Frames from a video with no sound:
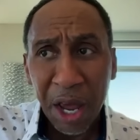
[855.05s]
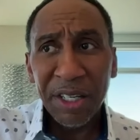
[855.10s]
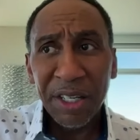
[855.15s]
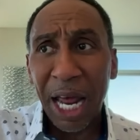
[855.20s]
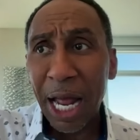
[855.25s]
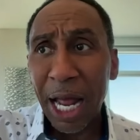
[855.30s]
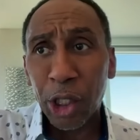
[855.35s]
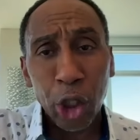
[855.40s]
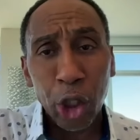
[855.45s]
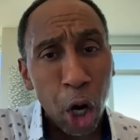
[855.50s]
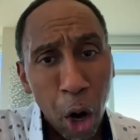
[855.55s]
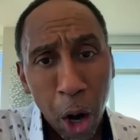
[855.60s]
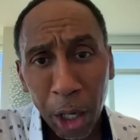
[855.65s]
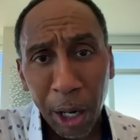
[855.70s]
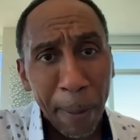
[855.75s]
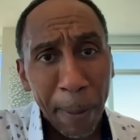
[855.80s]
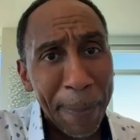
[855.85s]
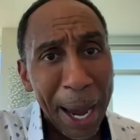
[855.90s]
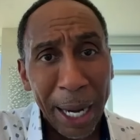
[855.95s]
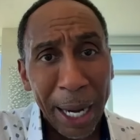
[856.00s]
that talk
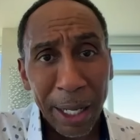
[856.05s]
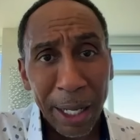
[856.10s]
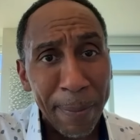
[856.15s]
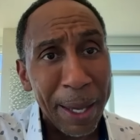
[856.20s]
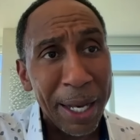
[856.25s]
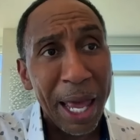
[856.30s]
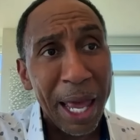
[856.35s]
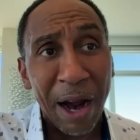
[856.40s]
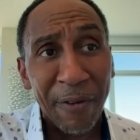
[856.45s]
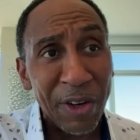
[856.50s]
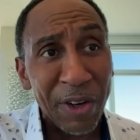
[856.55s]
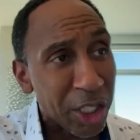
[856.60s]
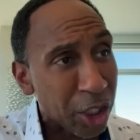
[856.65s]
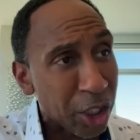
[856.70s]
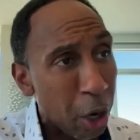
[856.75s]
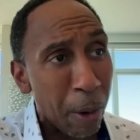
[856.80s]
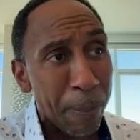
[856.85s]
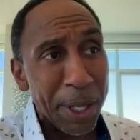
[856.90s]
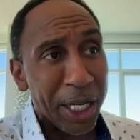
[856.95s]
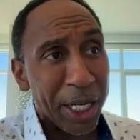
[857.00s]
about him at every
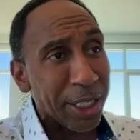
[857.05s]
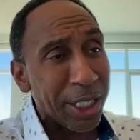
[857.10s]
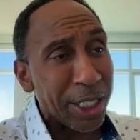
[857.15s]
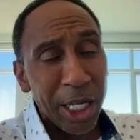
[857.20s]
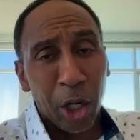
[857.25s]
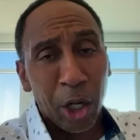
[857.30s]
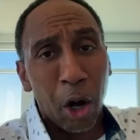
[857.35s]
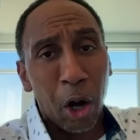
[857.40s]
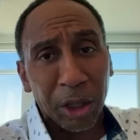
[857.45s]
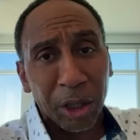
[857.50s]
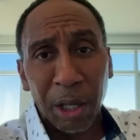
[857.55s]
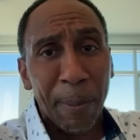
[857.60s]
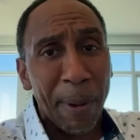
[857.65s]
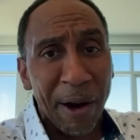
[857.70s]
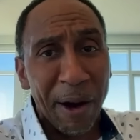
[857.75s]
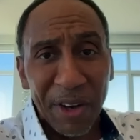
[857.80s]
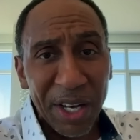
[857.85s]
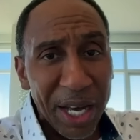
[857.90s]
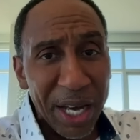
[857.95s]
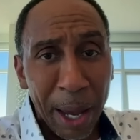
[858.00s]
turn because he called them
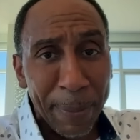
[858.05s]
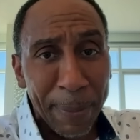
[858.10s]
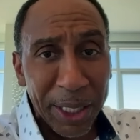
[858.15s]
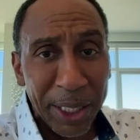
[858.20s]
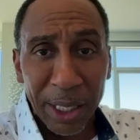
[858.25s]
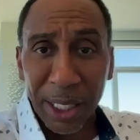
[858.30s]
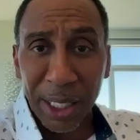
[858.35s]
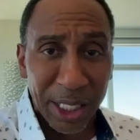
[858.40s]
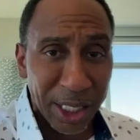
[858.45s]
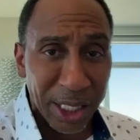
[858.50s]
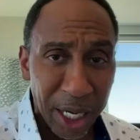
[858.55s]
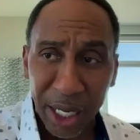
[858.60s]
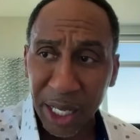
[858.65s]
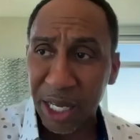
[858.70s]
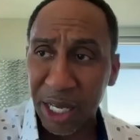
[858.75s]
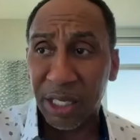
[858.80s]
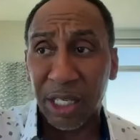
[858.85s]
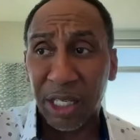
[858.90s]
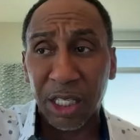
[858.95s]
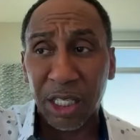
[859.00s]
every name under the sun.
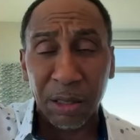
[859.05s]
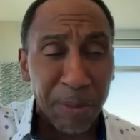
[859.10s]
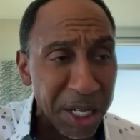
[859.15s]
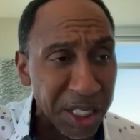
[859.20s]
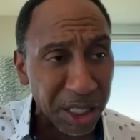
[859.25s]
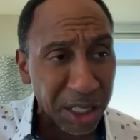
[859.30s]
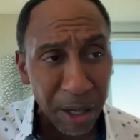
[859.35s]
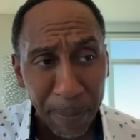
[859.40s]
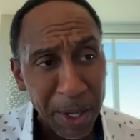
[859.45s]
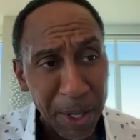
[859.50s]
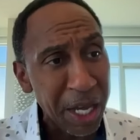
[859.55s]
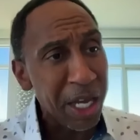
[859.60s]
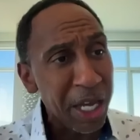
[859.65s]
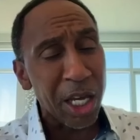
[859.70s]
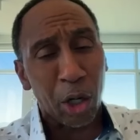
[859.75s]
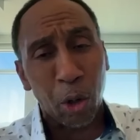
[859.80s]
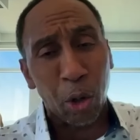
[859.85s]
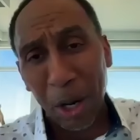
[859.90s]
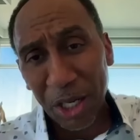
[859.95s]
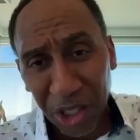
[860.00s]
He dismissed them. He
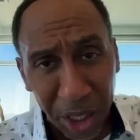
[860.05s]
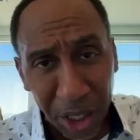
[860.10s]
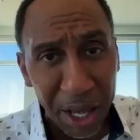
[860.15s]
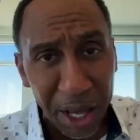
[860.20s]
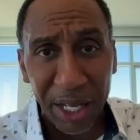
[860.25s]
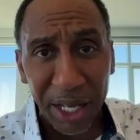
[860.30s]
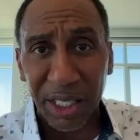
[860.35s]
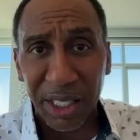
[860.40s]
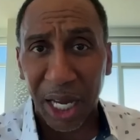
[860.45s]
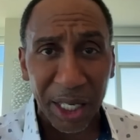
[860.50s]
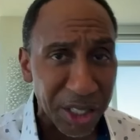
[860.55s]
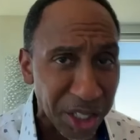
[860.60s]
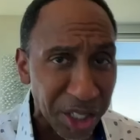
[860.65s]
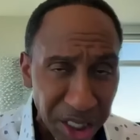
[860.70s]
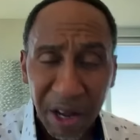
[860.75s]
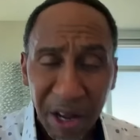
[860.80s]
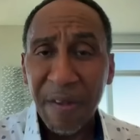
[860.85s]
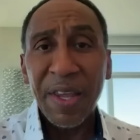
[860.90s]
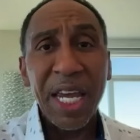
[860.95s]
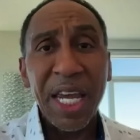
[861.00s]
questioned their intelligence.
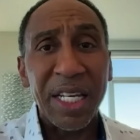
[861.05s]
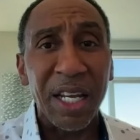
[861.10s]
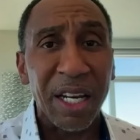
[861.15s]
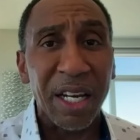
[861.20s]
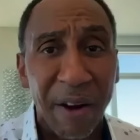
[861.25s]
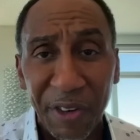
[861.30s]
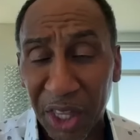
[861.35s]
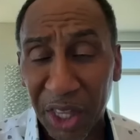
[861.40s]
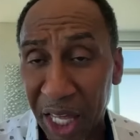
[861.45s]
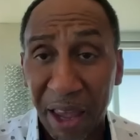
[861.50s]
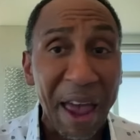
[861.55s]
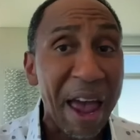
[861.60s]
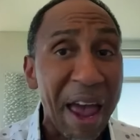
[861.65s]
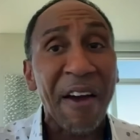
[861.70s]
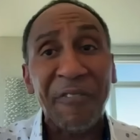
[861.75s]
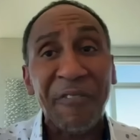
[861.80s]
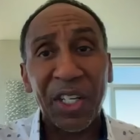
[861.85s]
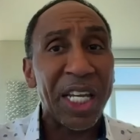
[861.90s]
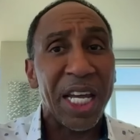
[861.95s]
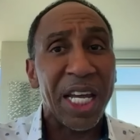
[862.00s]
He did everything
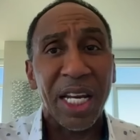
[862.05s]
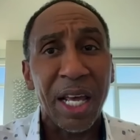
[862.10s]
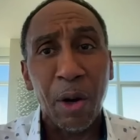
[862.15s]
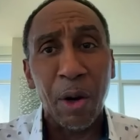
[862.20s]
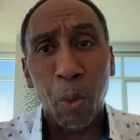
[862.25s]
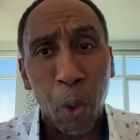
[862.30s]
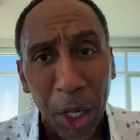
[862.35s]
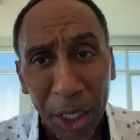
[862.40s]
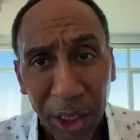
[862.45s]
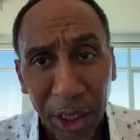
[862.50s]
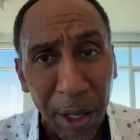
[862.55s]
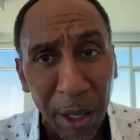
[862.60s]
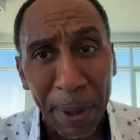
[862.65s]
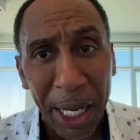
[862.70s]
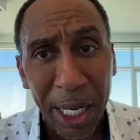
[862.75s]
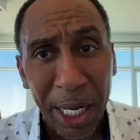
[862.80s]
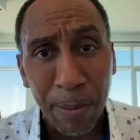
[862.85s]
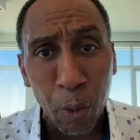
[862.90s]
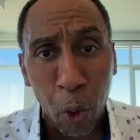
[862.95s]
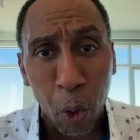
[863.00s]
after he didn't want them
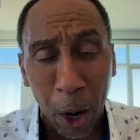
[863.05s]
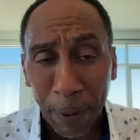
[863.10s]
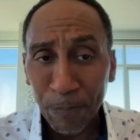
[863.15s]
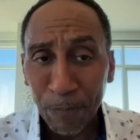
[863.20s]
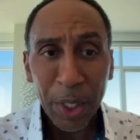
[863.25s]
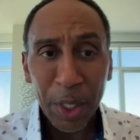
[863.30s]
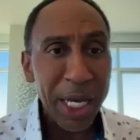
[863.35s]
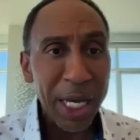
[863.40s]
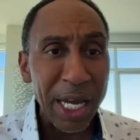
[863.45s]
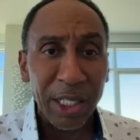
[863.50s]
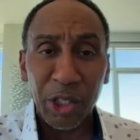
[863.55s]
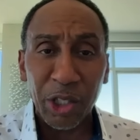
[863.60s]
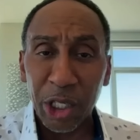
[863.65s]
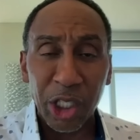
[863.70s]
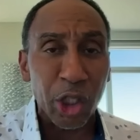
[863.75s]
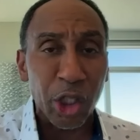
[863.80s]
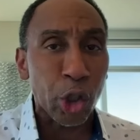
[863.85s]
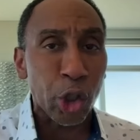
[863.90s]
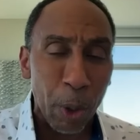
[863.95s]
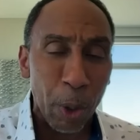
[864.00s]
anymore. He
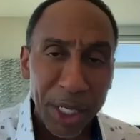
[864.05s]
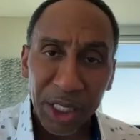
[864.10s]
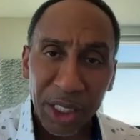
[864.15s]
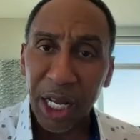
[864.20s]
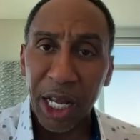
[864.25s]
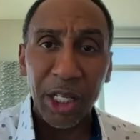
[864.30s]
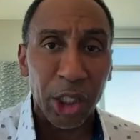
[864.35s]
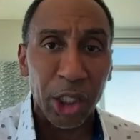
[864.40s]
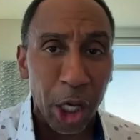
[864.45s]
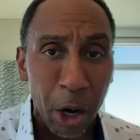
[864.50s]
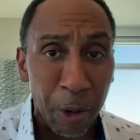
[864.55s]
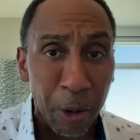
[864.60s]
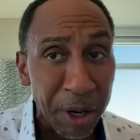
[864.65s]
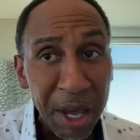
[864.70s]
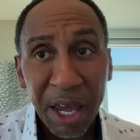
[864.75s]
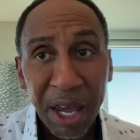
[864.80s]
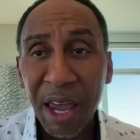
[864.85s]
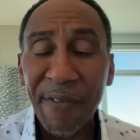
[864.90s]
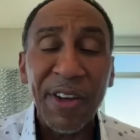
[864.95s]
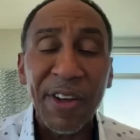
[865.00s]
just twist and turn,
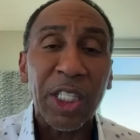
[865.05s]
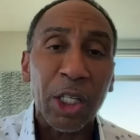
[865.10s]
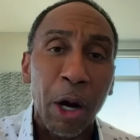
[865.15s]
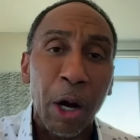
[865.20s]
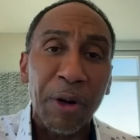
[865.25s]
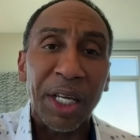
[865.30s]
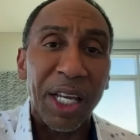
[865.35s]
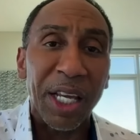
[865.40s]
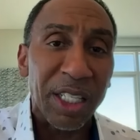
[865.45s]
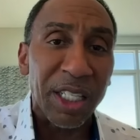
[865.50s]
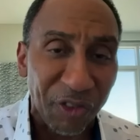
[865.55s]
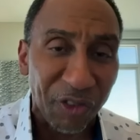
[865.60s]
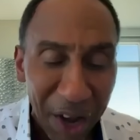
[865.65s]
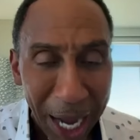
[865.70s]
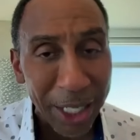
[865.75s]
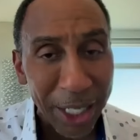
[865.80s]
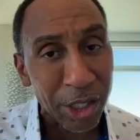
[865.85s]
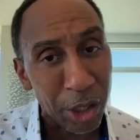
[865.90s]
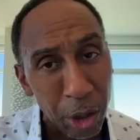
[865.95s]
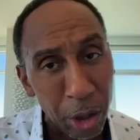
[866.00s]
even turned against
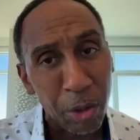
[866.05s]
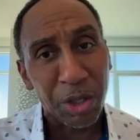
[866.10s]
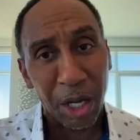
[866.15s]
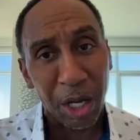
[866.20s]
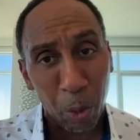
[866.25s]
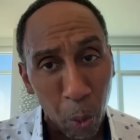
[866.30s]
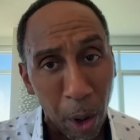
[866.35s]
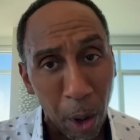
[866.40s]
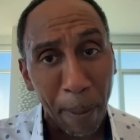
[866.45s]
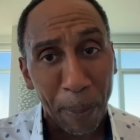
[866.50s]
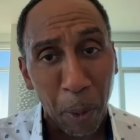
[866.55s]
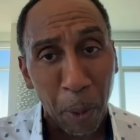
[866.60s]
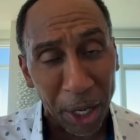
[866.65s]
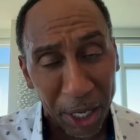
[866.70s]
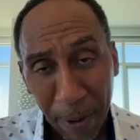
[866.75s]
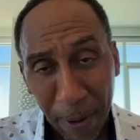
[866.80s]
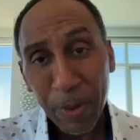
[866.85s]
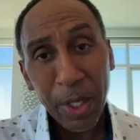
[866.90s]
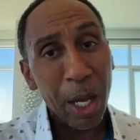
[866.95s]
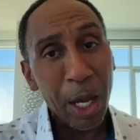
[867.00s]
Fox News at one point.
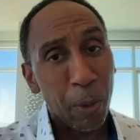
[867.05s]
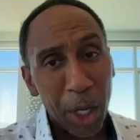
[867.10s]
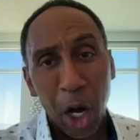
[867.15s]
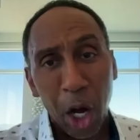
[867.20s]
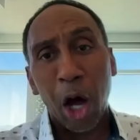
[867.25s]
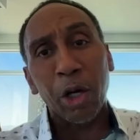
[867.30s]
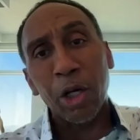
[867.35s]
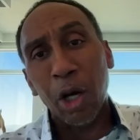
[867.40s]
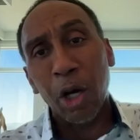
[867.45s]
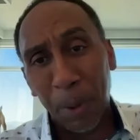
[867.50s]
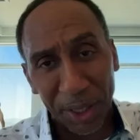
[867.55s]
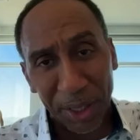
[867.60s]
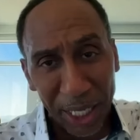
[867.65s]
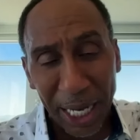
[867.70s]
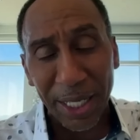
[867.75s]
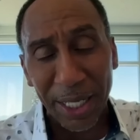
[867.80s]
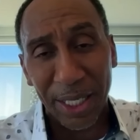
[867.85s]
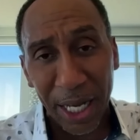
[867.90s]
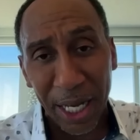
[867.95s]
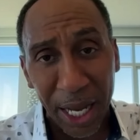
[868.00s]
And we all know what they
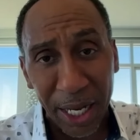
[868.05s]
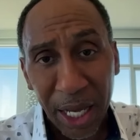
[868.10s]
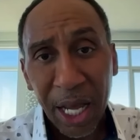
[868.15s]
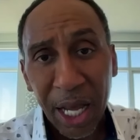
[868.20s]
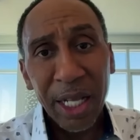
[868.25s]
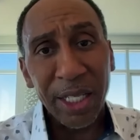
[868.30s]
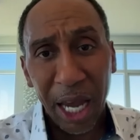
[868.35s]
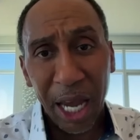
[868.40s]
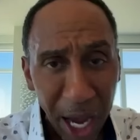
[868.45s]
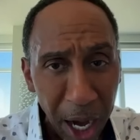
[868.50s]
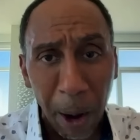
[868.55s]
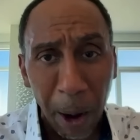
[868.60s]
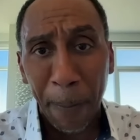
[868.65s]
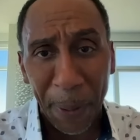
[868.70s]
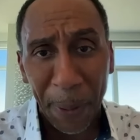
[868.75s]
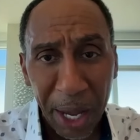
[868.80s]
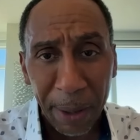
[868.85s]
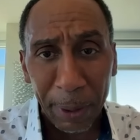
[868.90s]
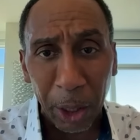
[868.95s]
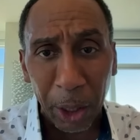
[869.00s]
did to help
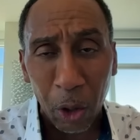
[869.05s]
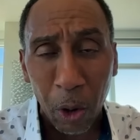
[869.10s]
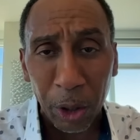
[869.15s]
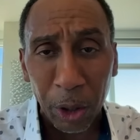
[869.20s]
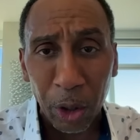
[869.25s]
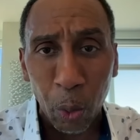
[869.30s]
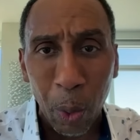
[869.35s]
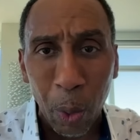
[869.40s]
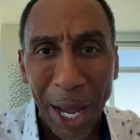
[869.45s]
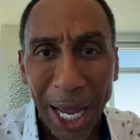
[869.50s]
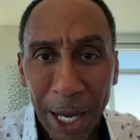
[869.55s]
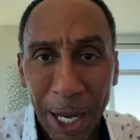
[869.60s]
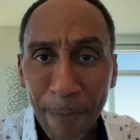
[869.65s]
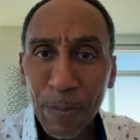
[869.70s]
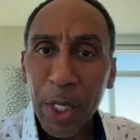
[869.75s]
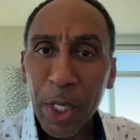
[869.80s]
him along the way.